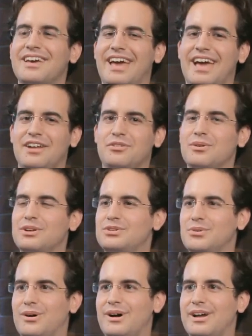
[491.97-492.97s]
and who
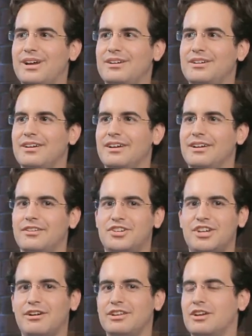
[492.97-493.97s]
enjoy
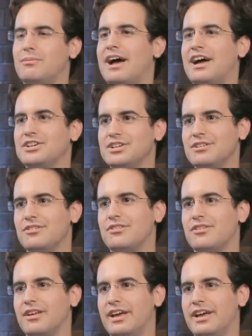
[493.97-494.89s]
sharing their passions.